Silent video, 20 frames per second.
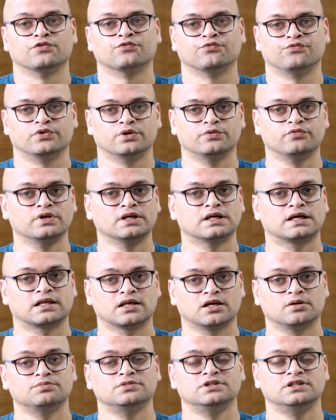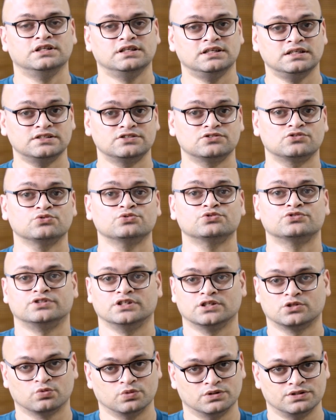We will club these two
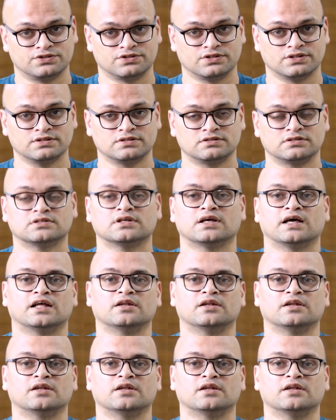sequences